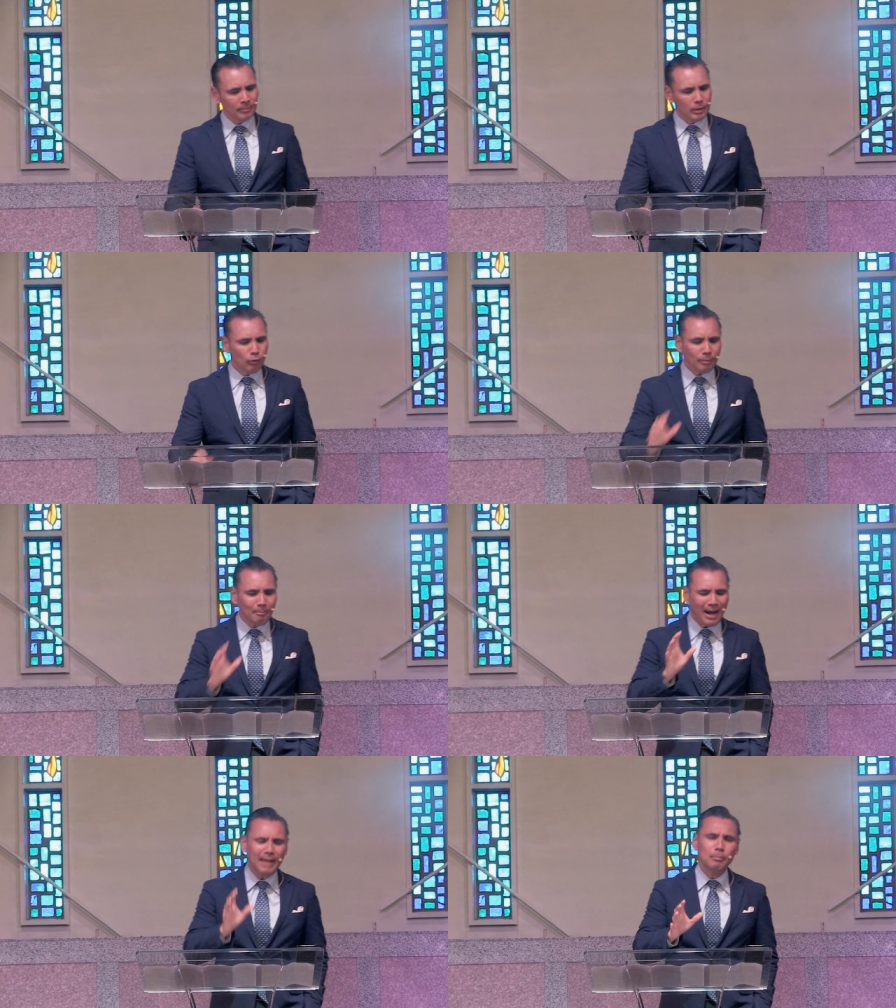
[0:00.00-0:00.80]
You know, the
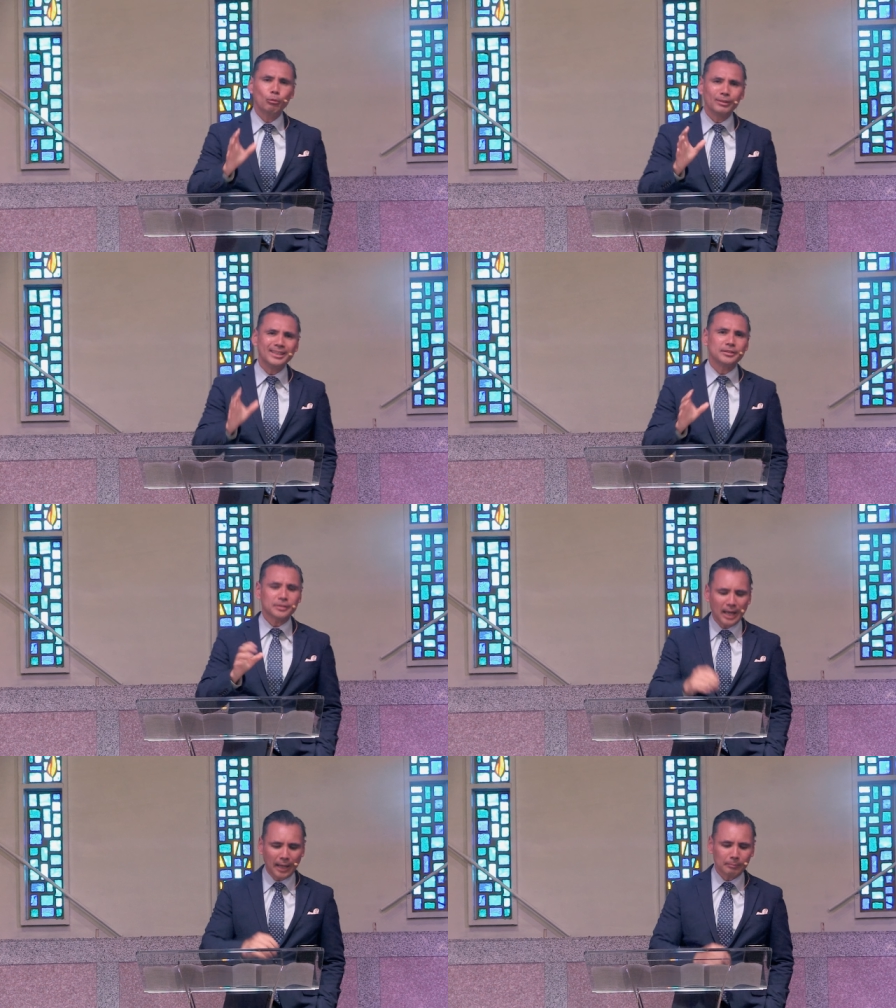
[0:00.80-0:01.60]
Bible is
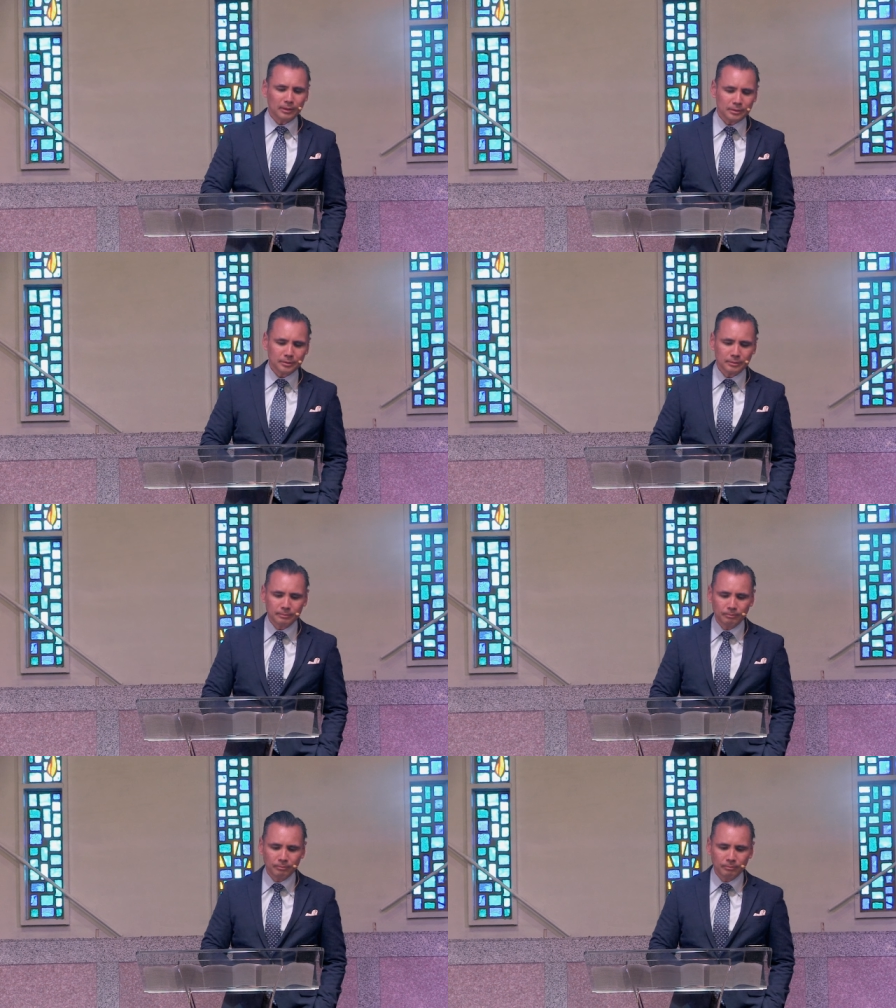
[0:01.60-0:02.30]
timeless.